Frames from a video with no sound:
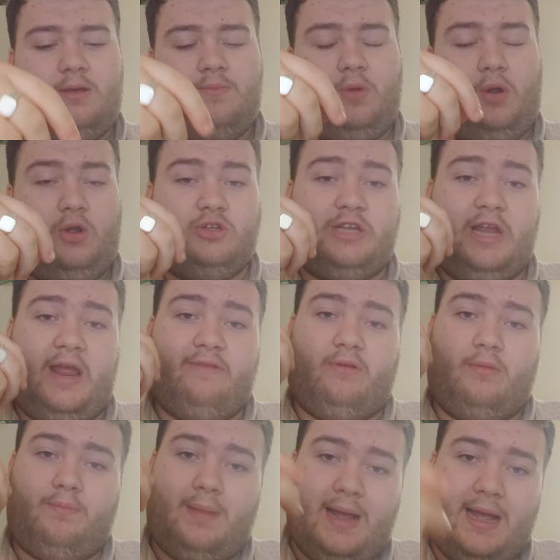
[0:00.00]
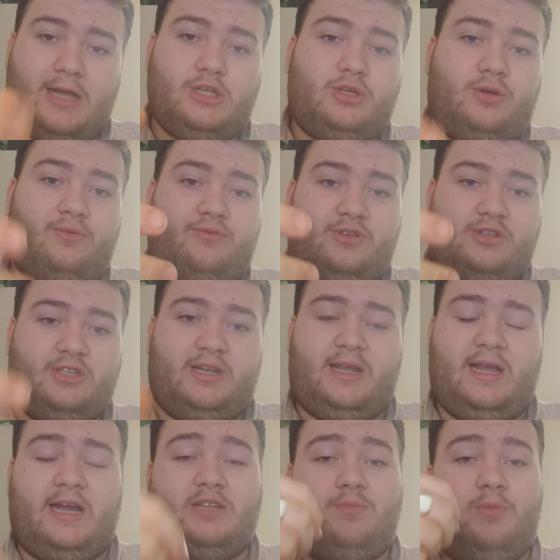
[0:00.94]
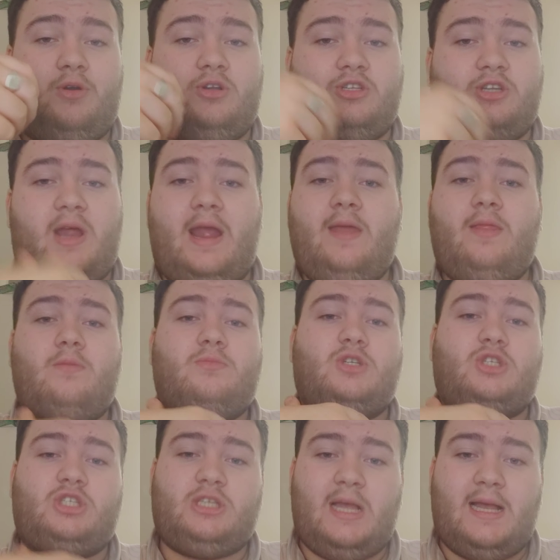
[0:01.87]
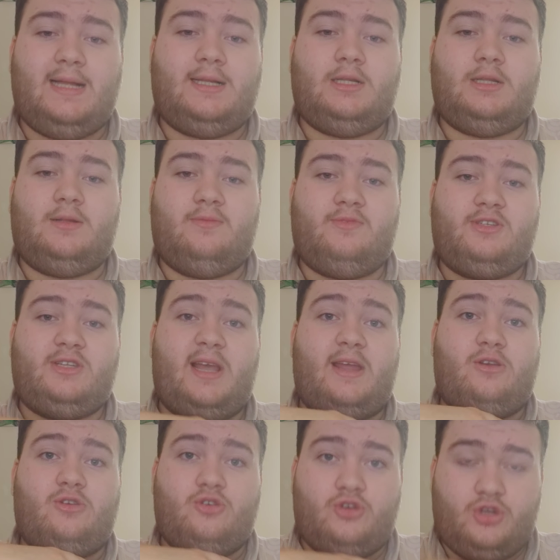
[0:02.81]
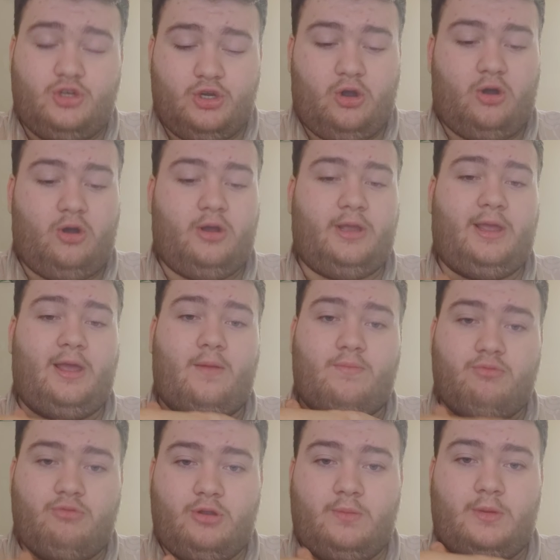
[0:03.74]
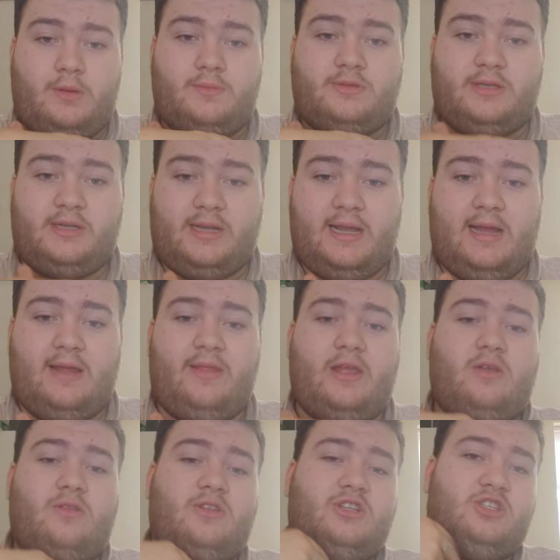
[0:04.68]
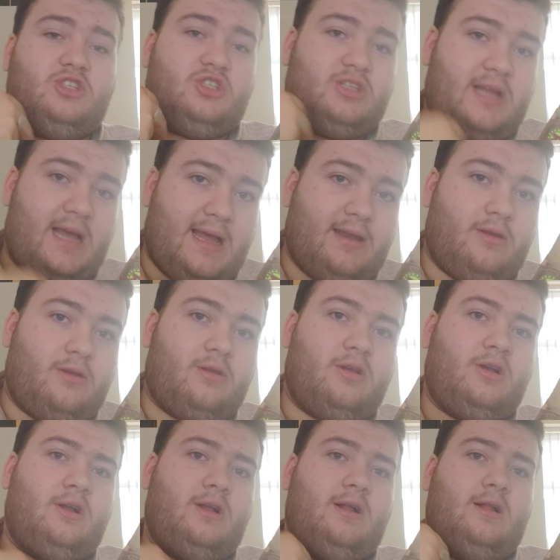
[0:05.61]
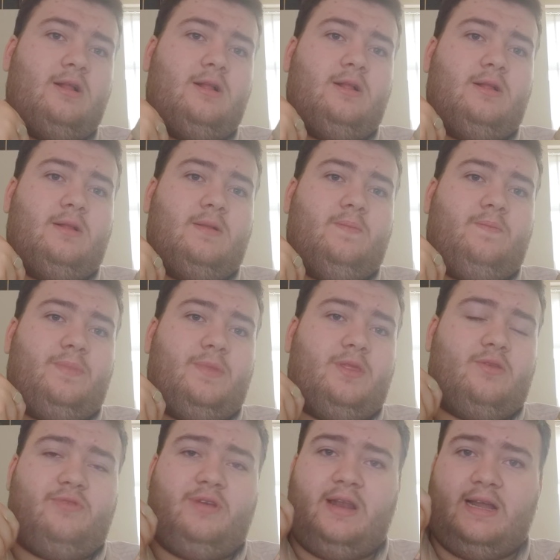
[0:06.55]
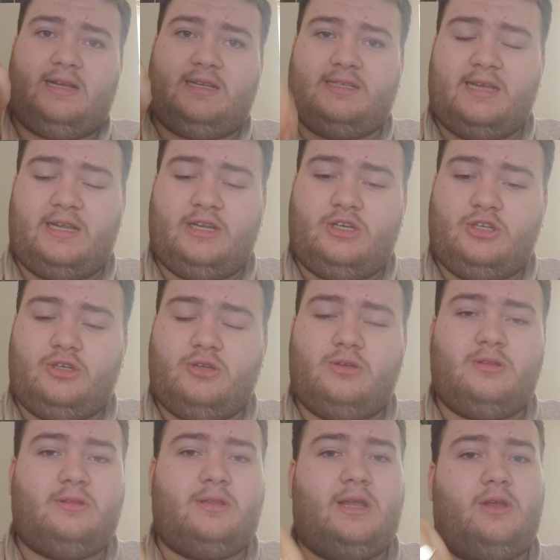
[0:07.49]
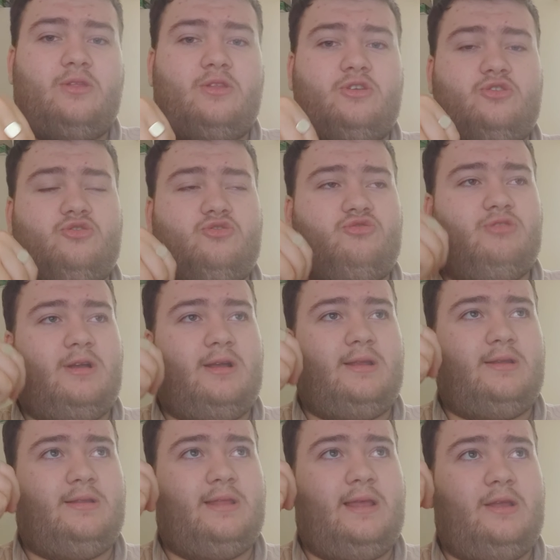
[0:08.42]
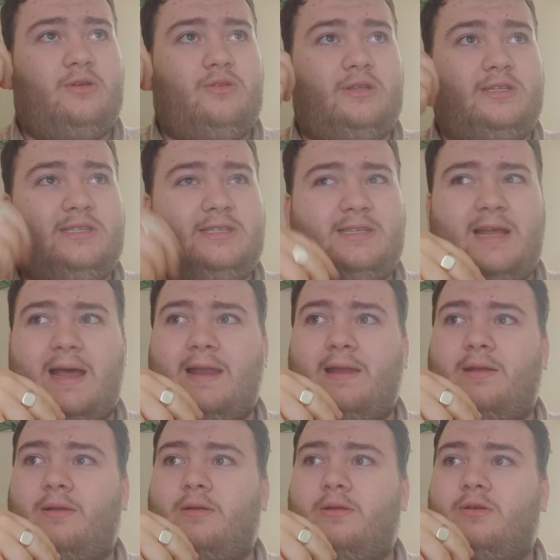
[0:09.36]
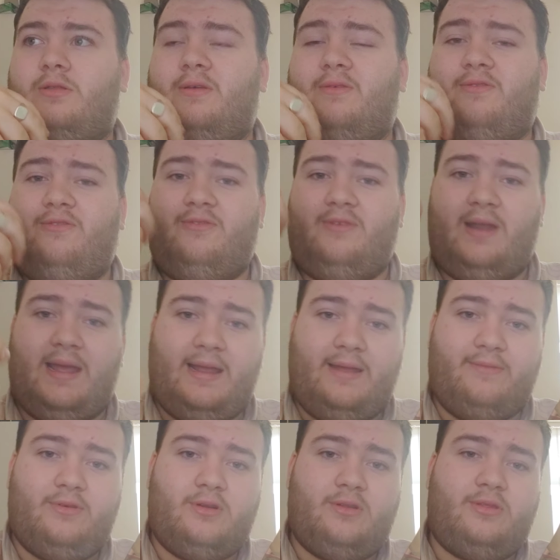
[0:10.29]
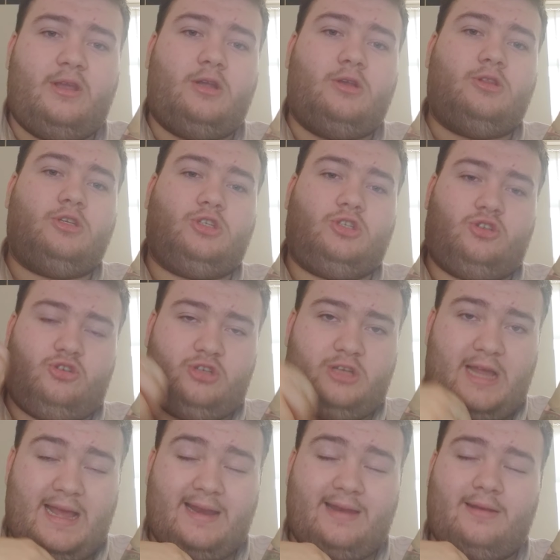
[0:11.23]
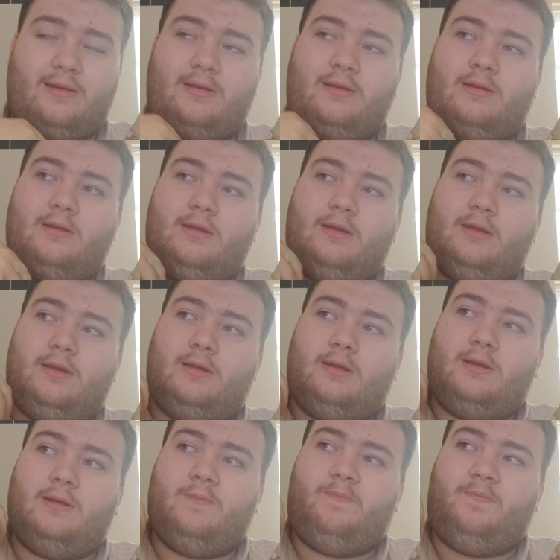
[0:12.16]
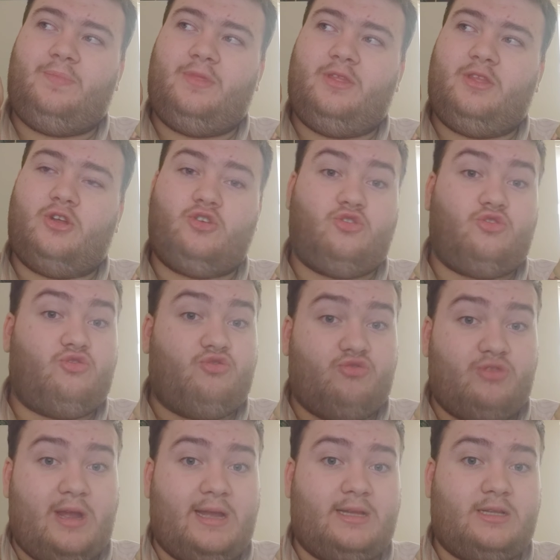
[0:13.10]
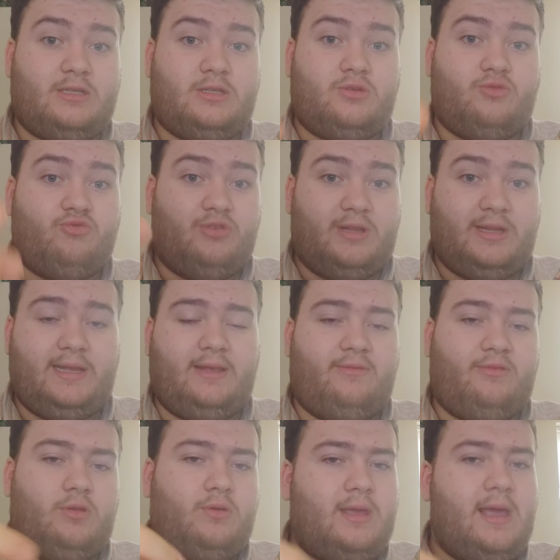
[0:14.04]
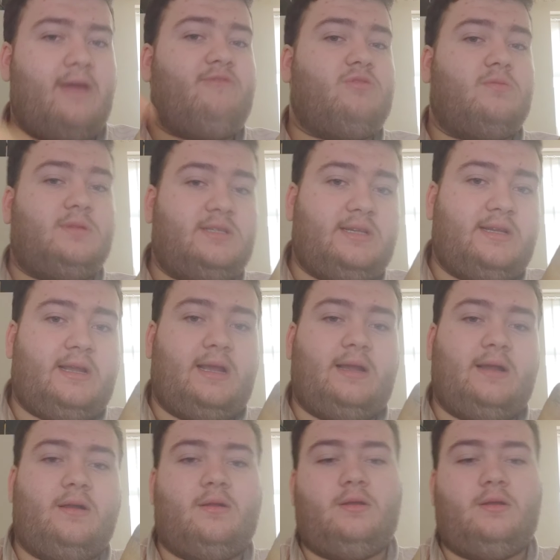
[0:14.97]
because they have a passion for cigars, because they themselves enjoy a premium cigar. They understand the relaxation, they understand the flavour, they understand the stress relief you get from a cigar